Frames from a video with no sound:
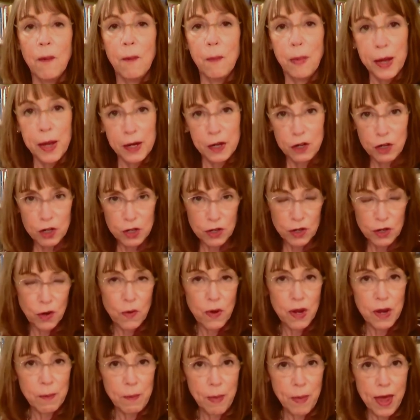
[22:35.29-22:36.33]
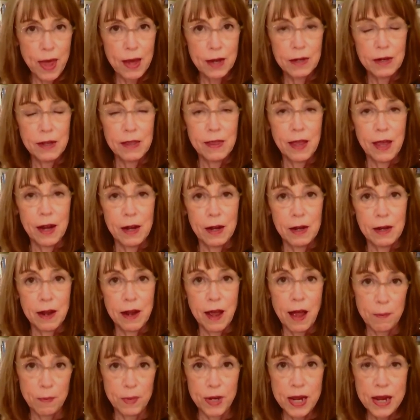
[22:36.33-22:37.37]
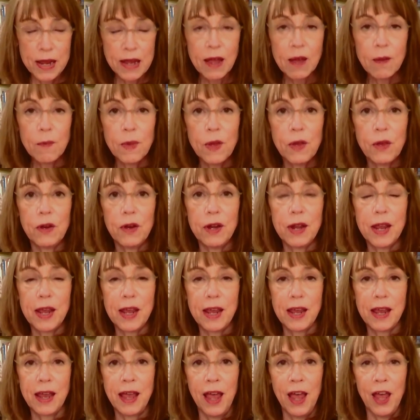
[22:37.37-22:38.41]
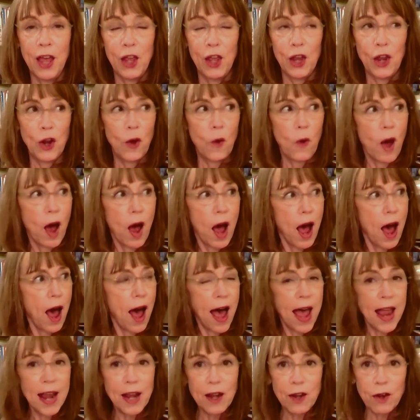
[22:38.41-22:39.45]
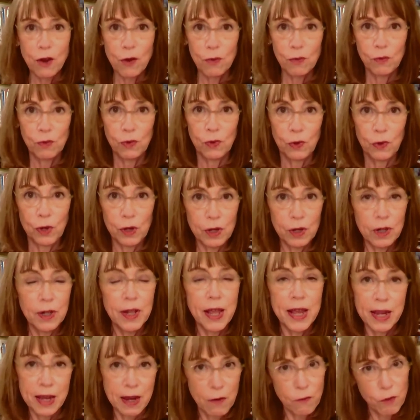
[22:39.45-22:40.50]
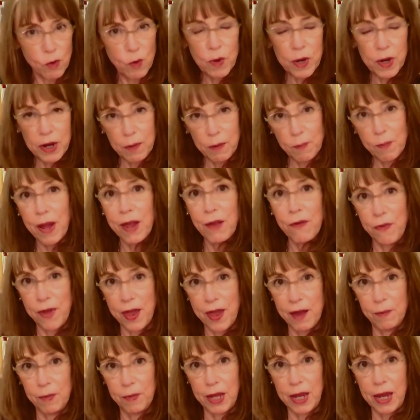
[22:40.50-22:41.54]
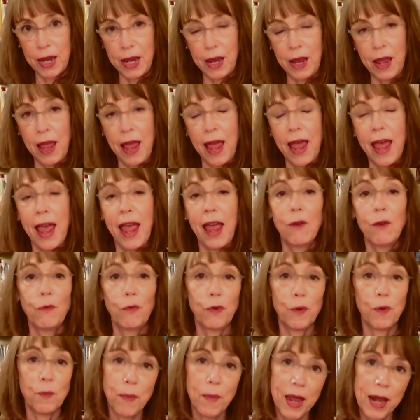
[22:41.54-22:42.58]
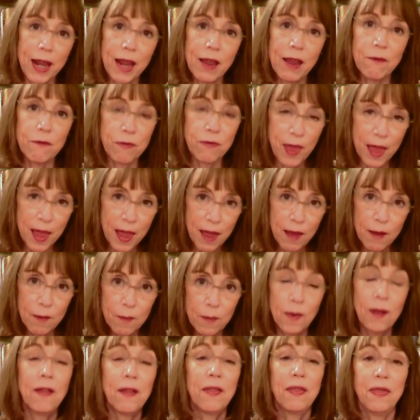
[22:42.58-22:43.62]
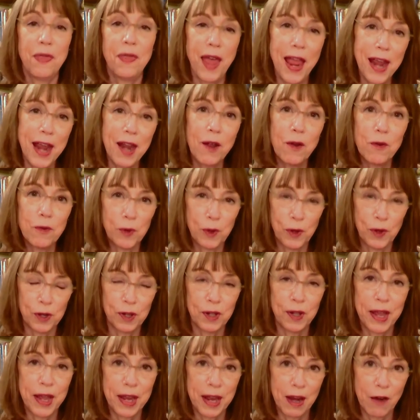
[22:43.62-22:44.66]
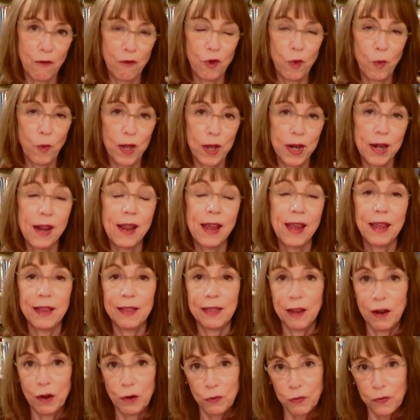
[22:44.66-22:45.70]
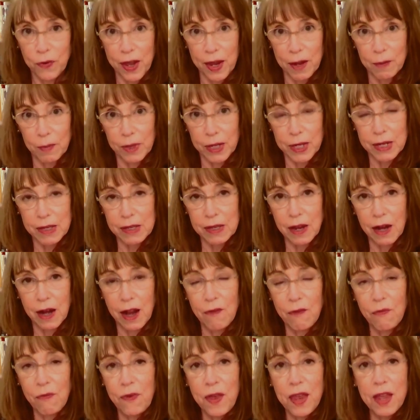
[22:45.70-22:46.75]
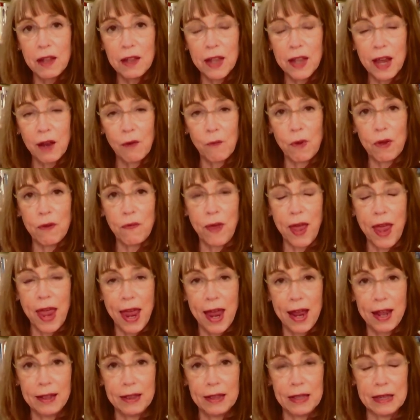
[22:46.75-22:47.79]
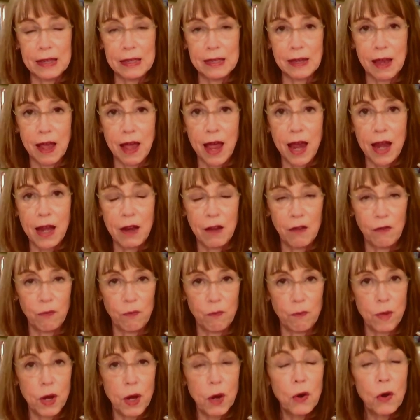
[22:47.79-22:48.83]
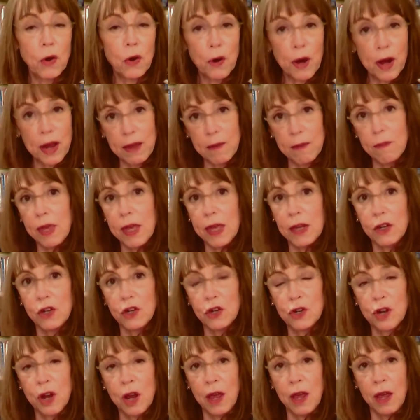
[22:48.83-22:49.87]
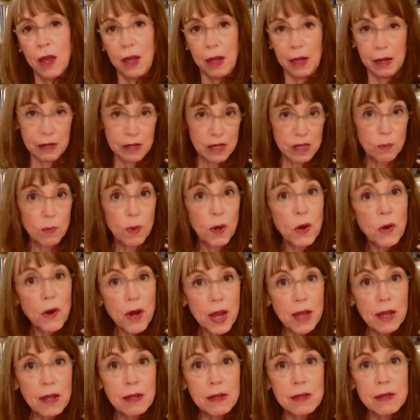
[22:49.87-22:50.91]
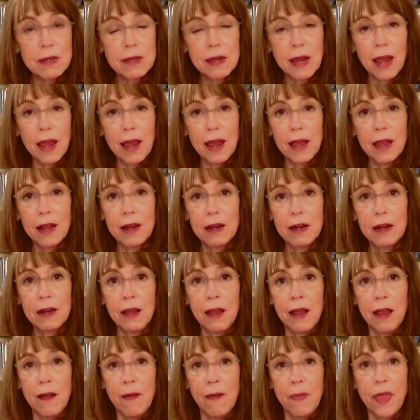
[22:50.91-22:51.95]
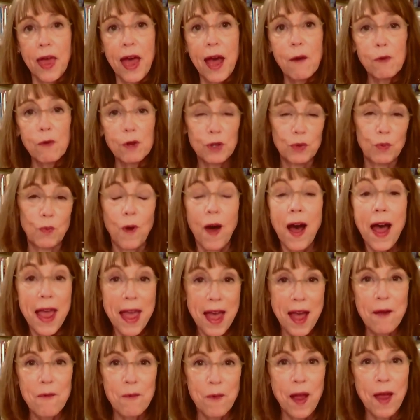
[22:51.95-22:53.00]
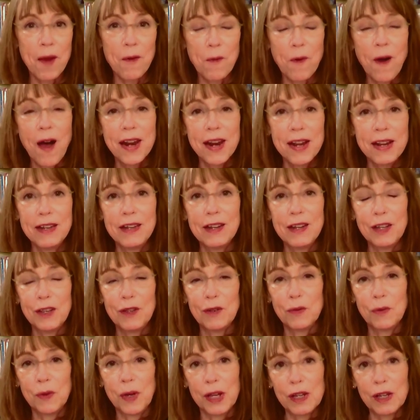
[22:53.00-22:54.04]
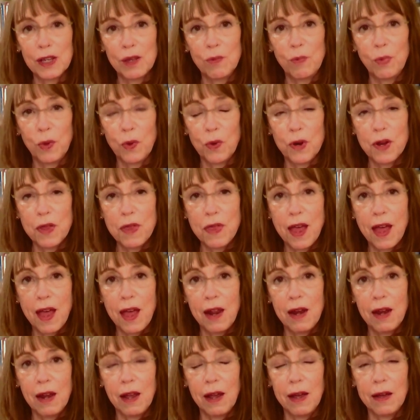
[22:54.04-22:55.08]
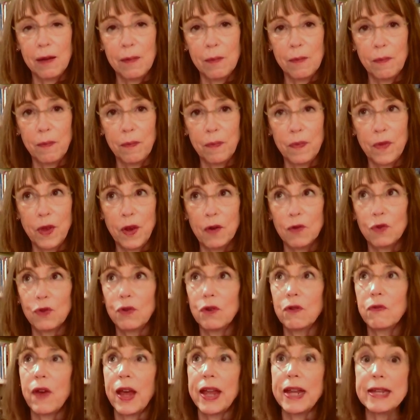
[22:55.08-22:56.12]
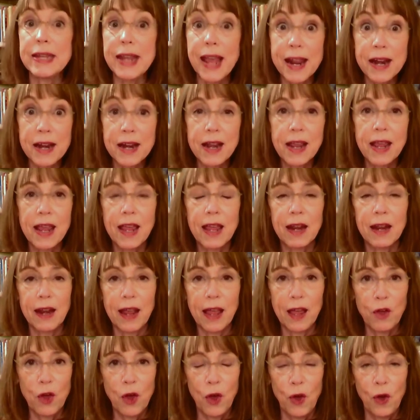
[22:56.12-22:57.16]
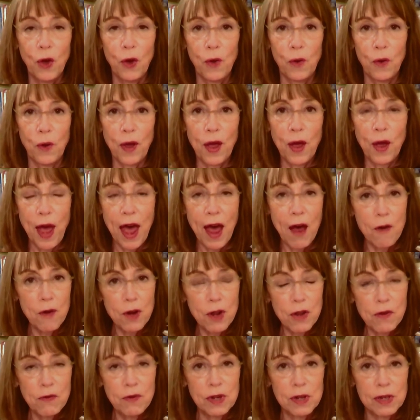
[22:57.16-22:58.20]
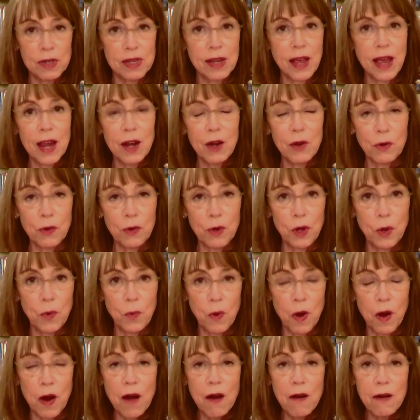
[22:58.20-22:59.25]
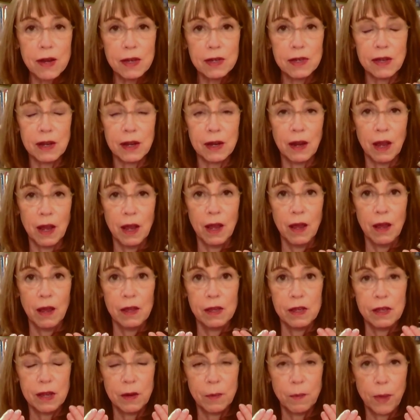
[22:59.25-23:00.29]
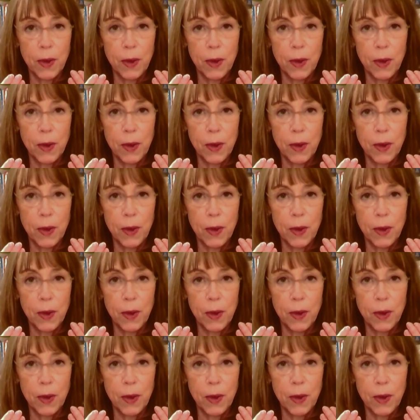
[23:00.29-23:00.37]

But just going back to that adoptee community, you know, I don't look like everyone in my family. And for many of them, they don't look like everyone in their family. And I feel like we've had this kind of mirror image experience. And that was why I had wanted to explore that, um, you know, sort of identity and how do you decide who you are? Is it is it